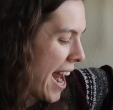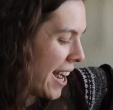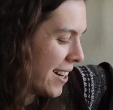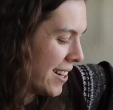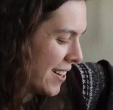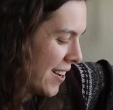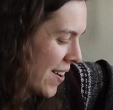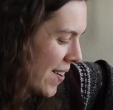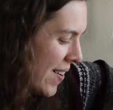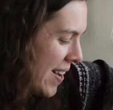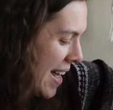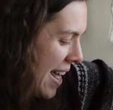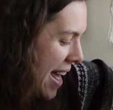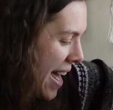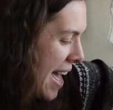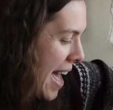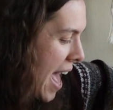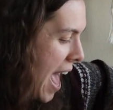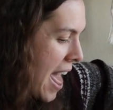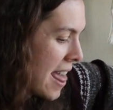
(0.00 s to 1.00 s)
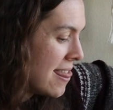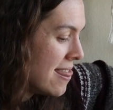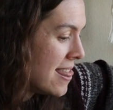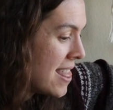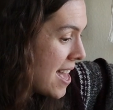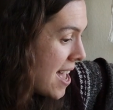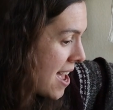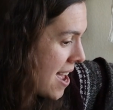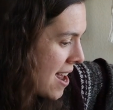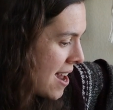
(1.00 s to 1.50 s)
I don't know. And
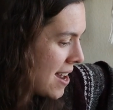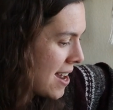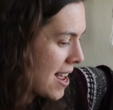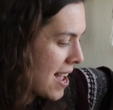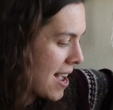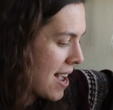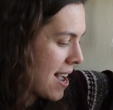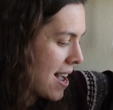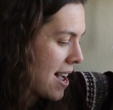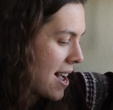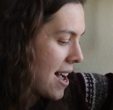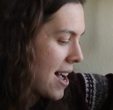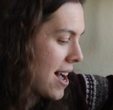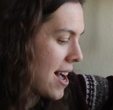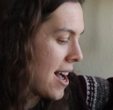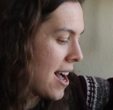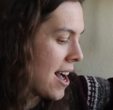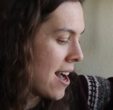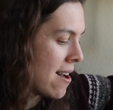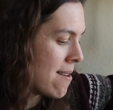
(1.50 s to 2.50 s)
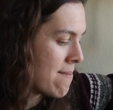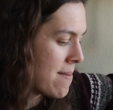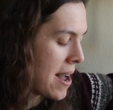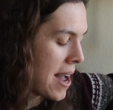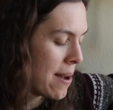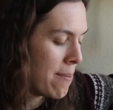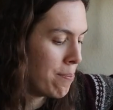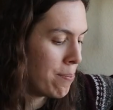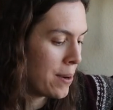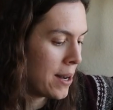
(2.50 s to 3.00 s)
then um,
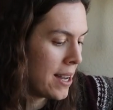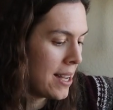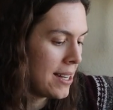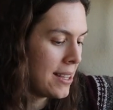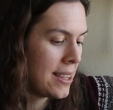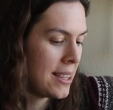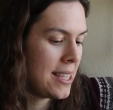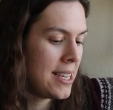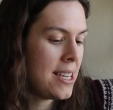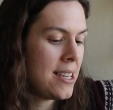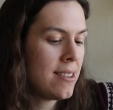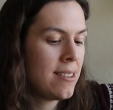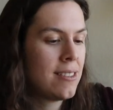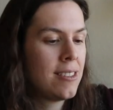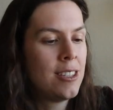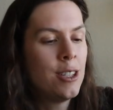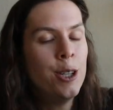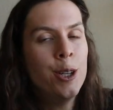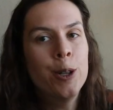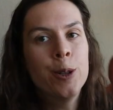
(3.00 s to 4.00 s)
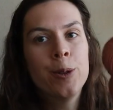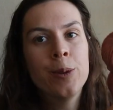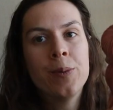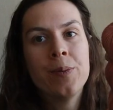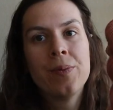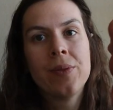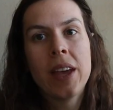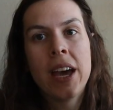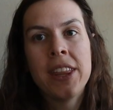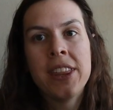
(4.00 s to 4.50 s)
I bought these two.
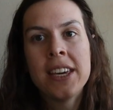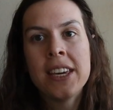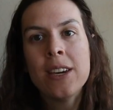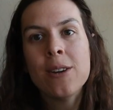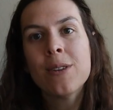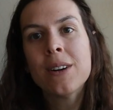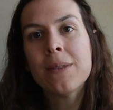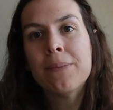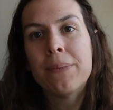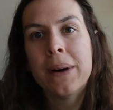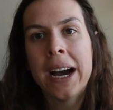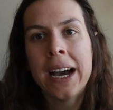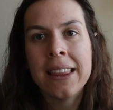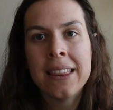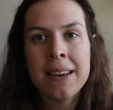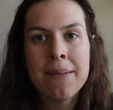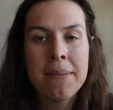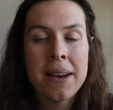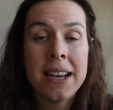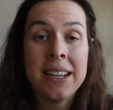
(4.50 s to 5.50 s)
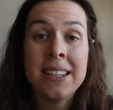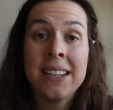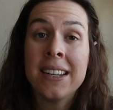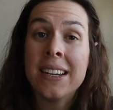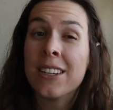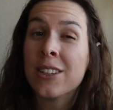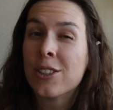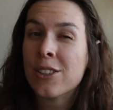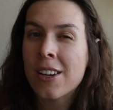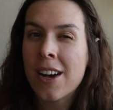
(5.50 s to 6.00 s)
I think you could buy them in
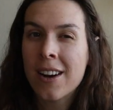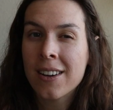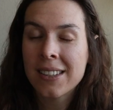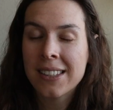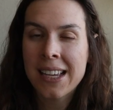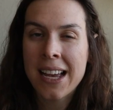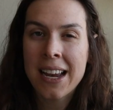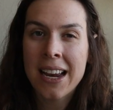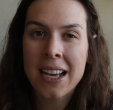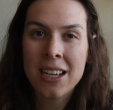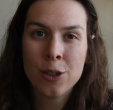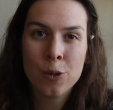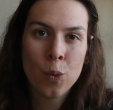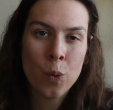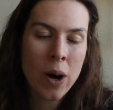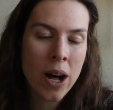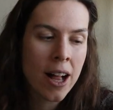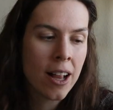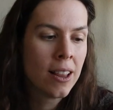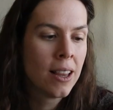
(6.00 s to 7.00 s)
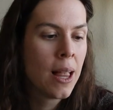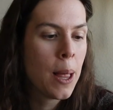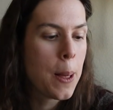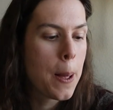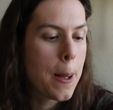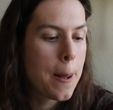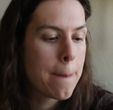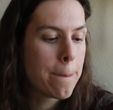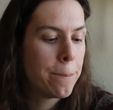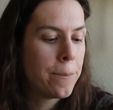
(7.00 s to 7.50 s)
a sock set as well,
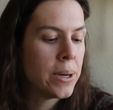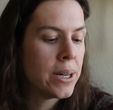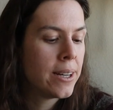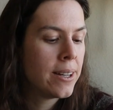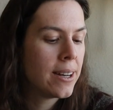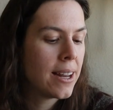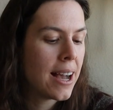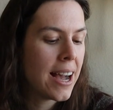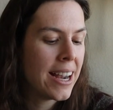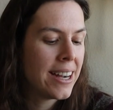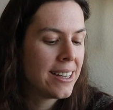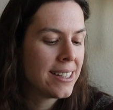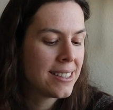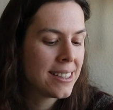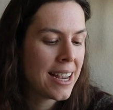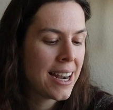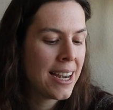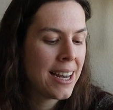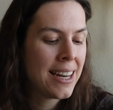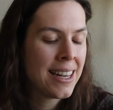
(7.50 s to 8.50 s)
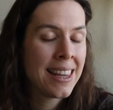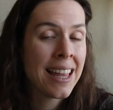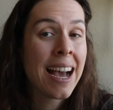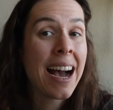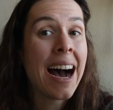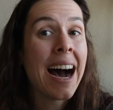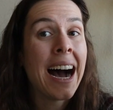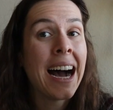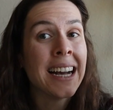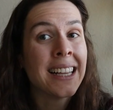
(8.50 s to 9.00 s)
but I decided
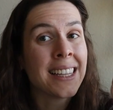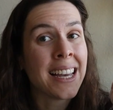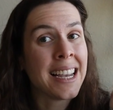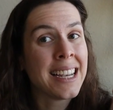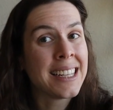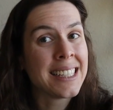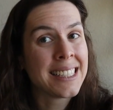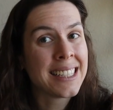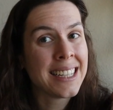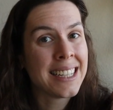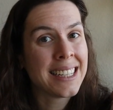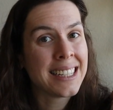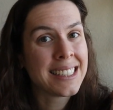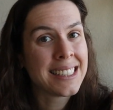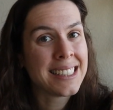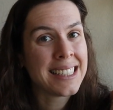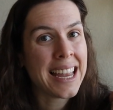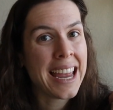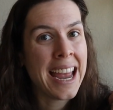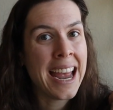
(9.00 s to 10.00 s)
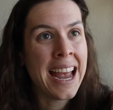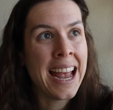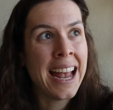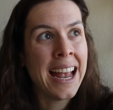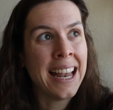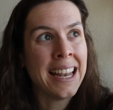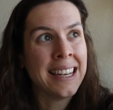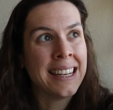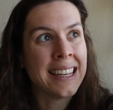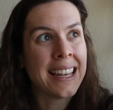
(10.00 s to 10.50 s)
that I liked it
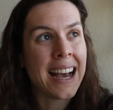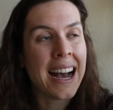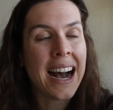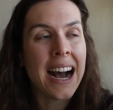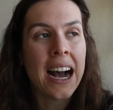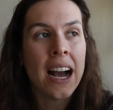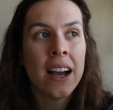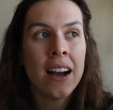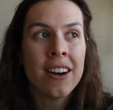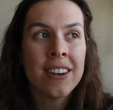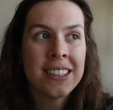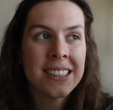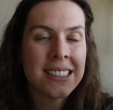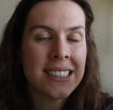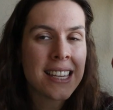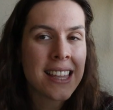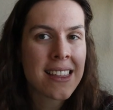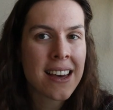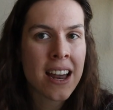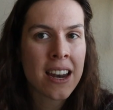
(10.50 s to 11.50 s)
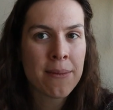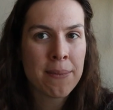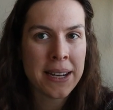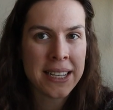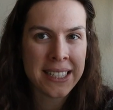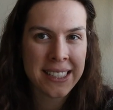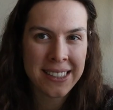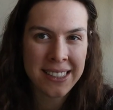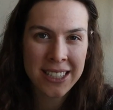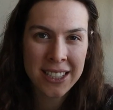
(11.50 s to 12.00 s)
and I honestly thought of
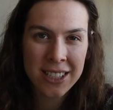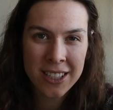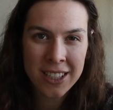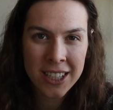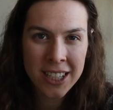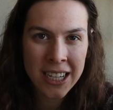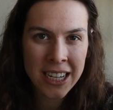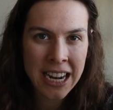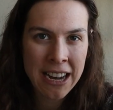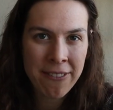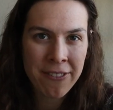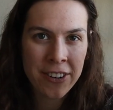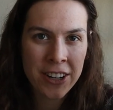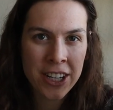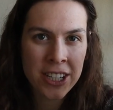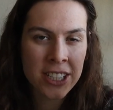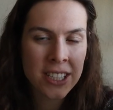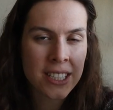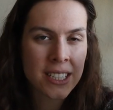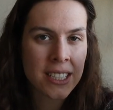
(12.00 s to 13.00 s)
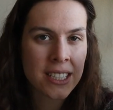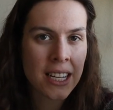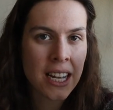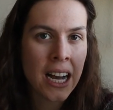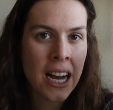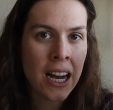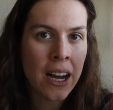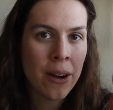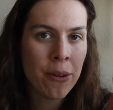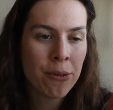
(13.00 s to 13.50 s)
my sister at first
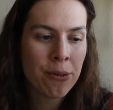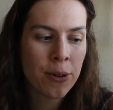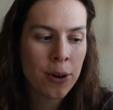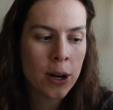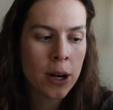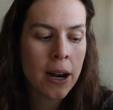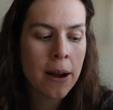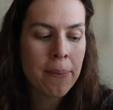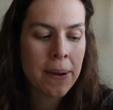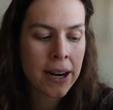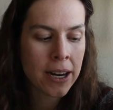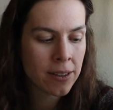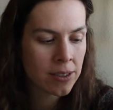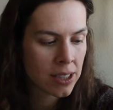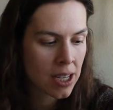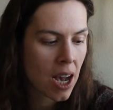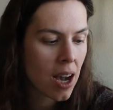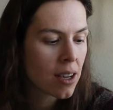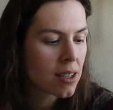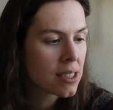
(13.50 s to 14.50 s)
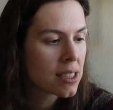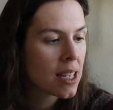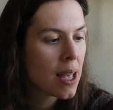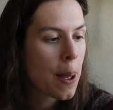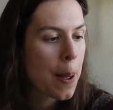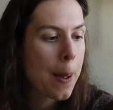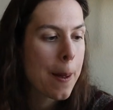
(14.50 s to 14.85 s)
uh, for a pair of socks